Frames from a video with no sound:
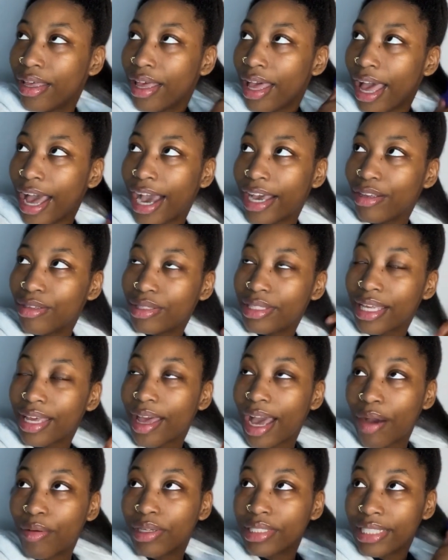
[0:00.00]
I
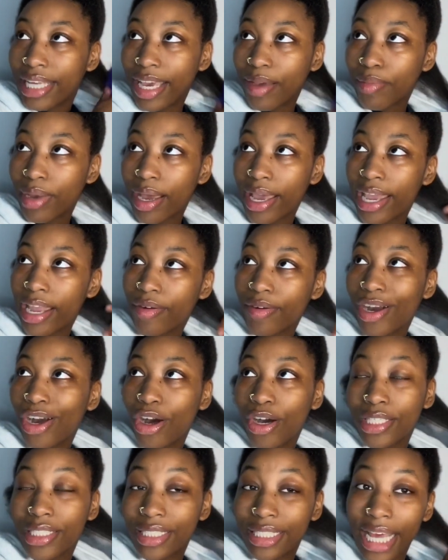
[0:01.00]
would take my hair out
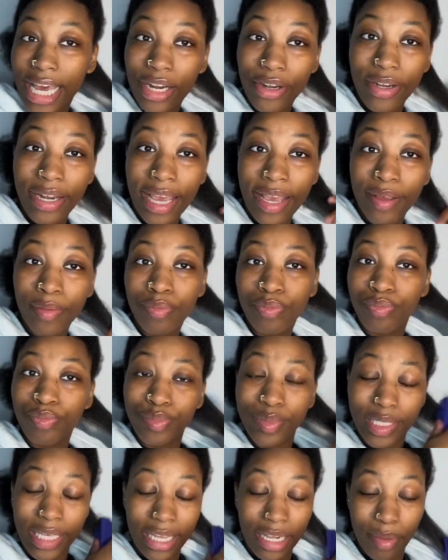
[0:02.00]
on Saturday,
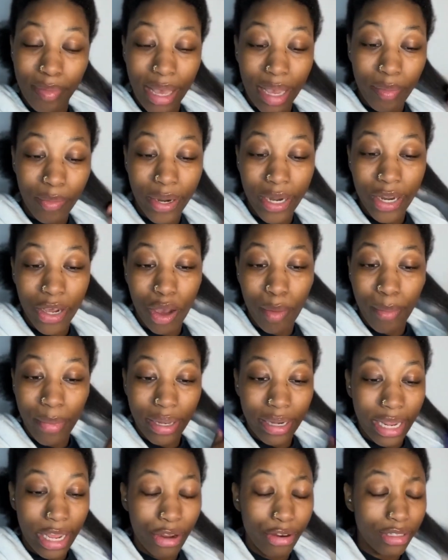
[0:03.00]
get it back braided on
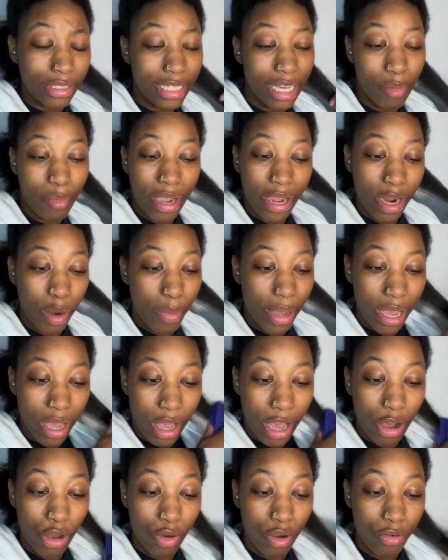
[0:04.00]
Monday, or take my hair back
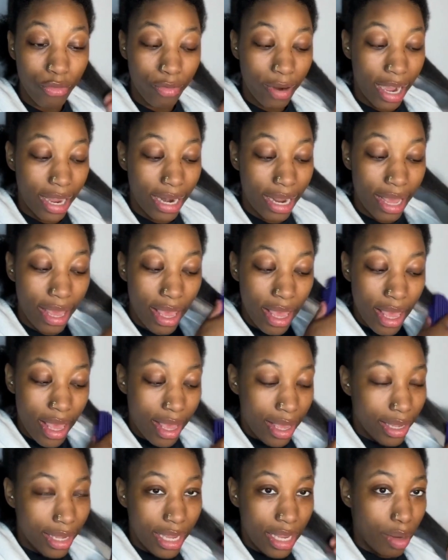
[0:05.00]
out on Friday,
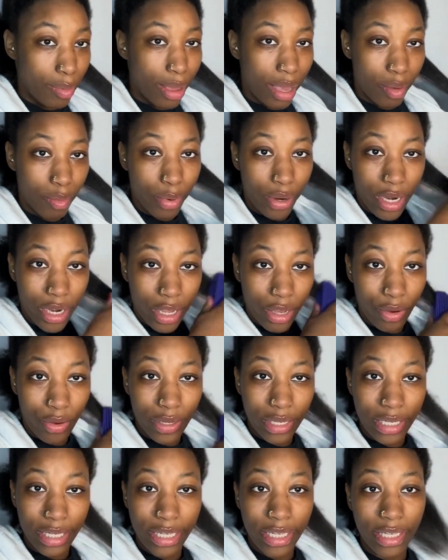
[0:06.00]
get it back braided
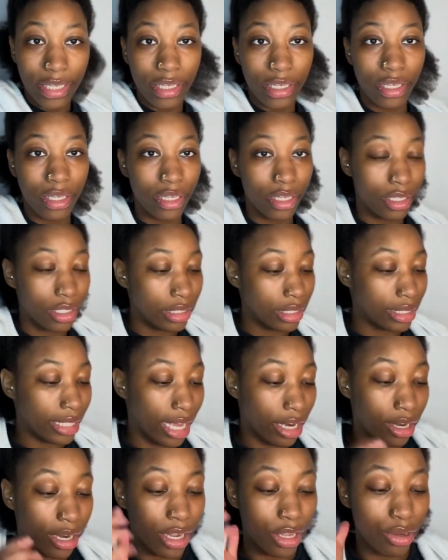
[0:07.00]
on
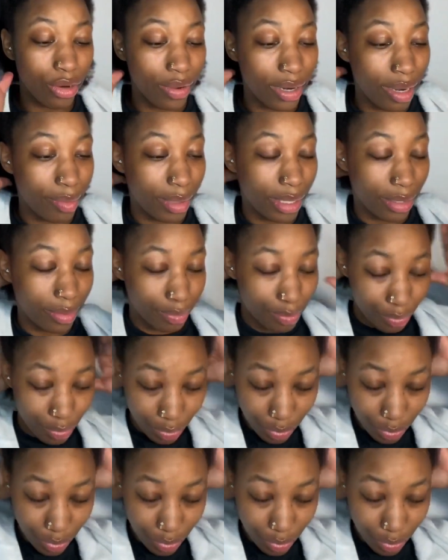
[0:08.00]
Saturday. You know what I mean?